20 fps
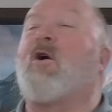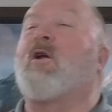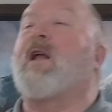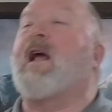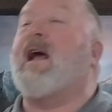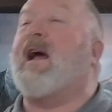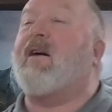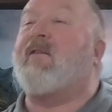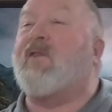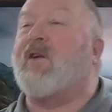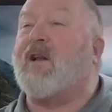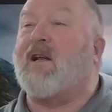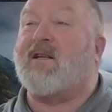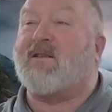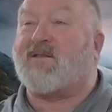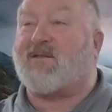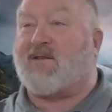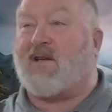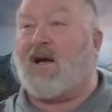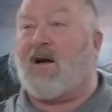on heaven
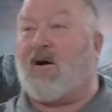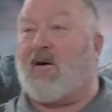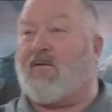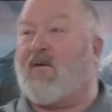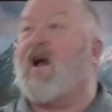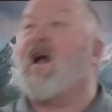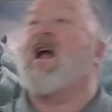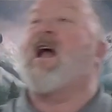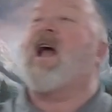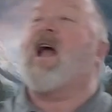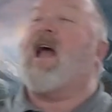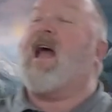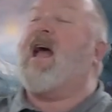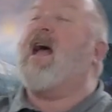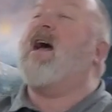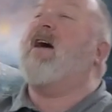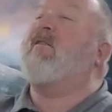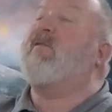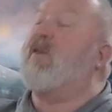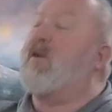itself,
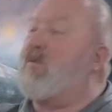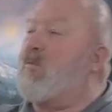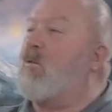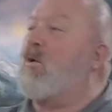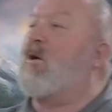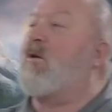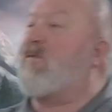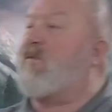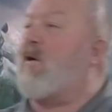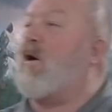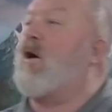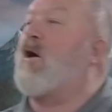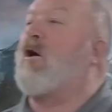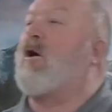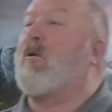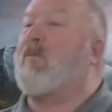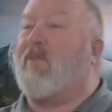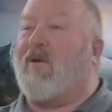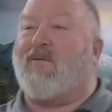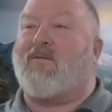heaven will
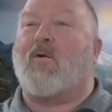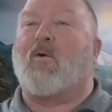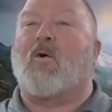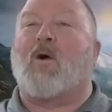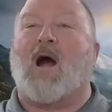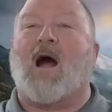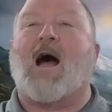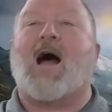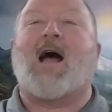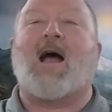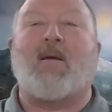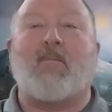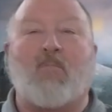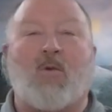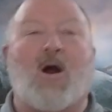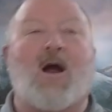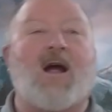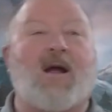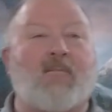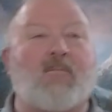fall before I
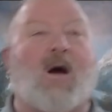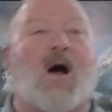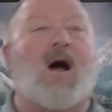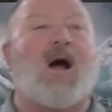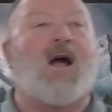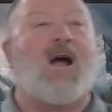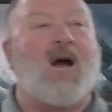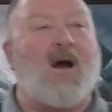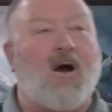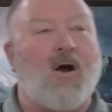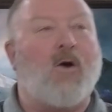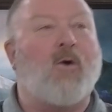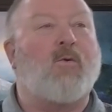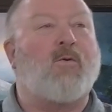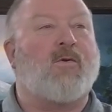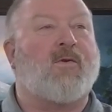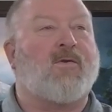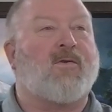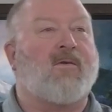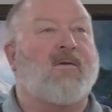break my oath